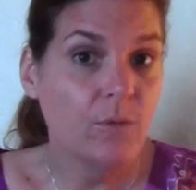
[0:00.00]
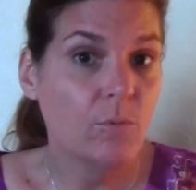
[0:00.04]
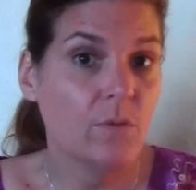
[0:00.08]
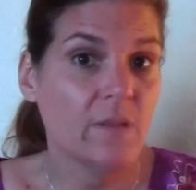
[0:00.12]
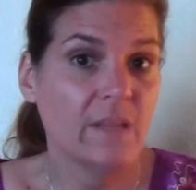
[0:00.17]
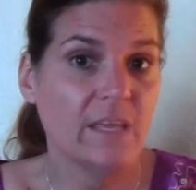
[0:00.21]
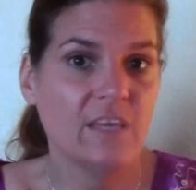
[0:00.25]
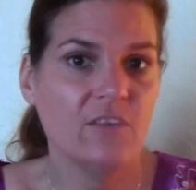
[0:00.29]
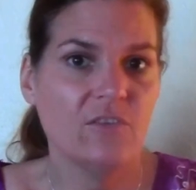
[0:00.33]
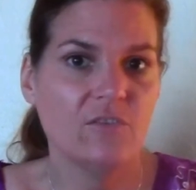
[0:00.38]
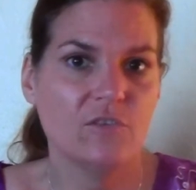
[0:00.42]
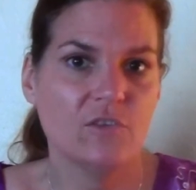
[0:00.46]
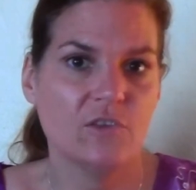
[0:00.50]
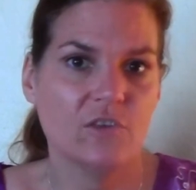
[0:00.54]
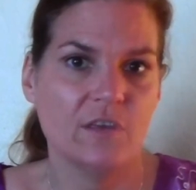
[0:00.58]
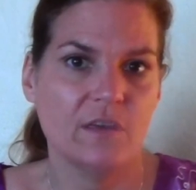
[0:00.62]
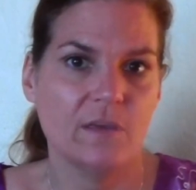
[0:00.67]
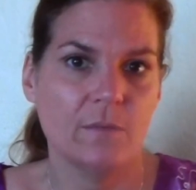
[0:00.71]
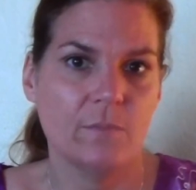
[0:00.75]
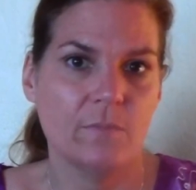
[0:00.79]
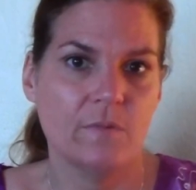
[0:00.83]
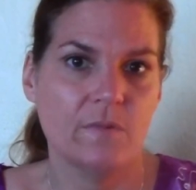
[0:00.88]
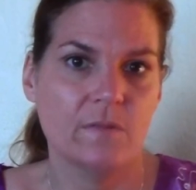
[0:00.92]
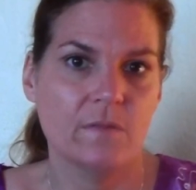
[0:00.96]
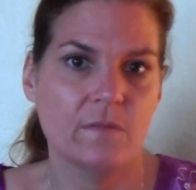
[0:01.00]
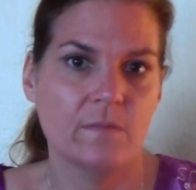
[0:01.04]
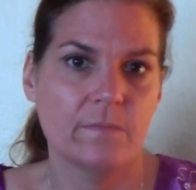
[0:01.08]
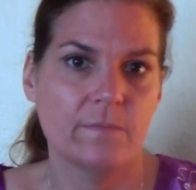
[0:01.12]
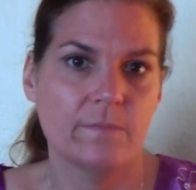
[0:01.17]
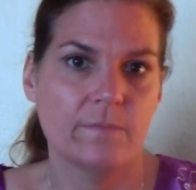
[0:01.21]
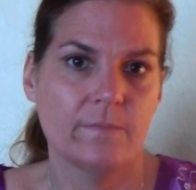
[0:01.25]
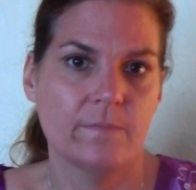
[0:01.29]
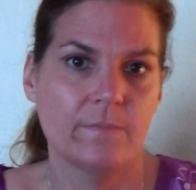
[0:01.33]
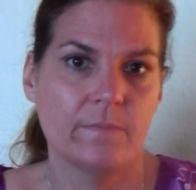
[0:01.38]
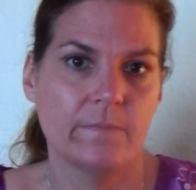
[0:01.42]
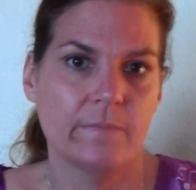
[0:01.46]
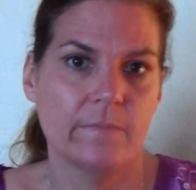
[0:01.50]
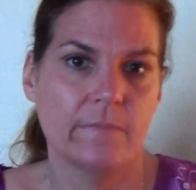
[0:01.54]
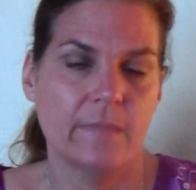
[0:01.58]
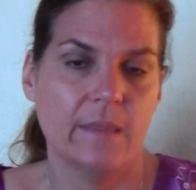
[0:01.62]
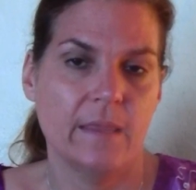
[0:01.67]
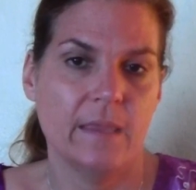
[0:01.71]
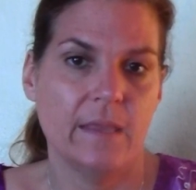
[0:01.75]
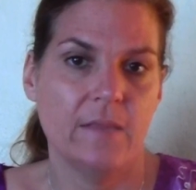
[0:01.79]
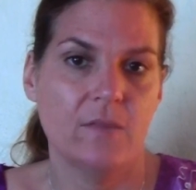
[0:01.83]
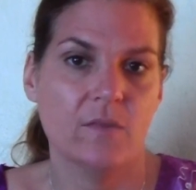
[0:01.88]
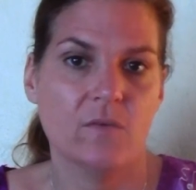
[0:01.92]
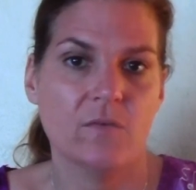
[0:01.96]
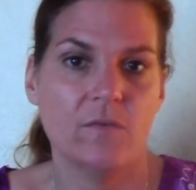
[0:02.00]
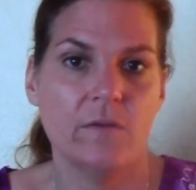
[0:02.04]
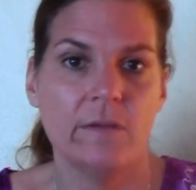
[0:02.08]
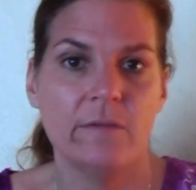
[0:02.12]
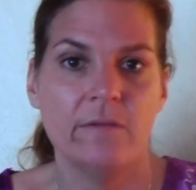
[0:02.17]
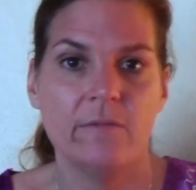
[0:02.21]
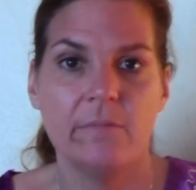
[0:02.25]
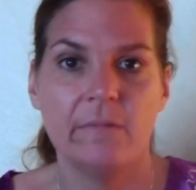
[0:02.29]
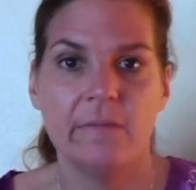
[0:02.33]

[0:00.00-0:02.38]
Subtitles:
relationships, it's going